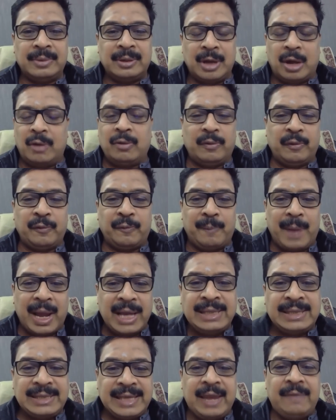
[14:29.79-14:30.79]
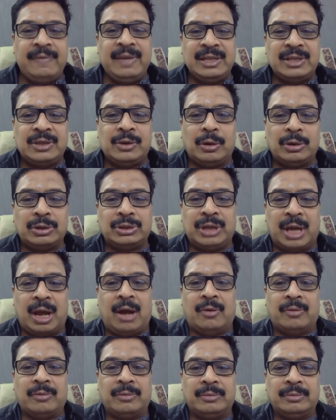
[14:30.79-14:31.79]
Now, if my savings goes
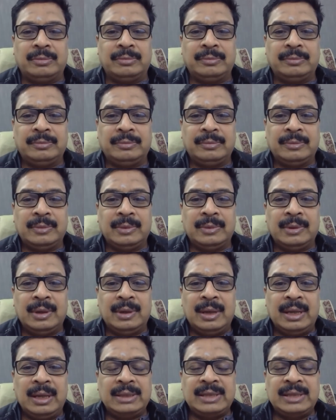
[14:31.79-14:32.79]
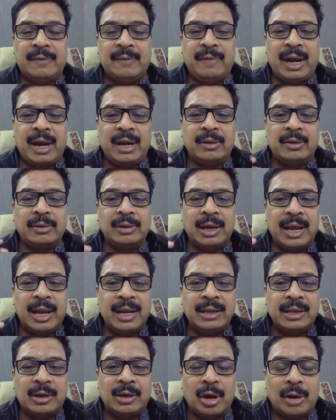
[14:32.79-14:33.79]
down, somewhere down the
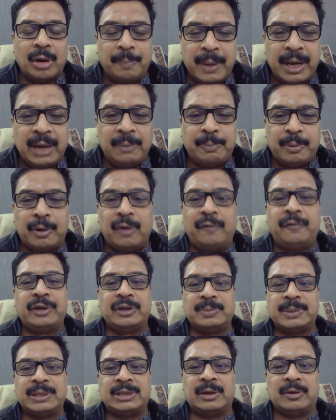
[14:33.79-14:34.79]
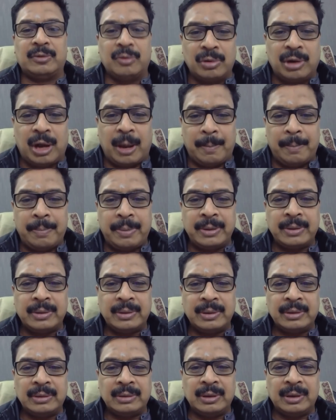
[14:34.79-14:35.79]
line, the corporate profits must have gone up,
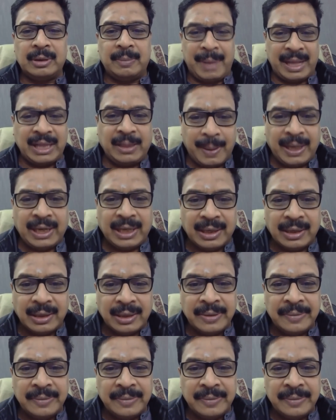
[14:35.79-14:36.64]
mathematically.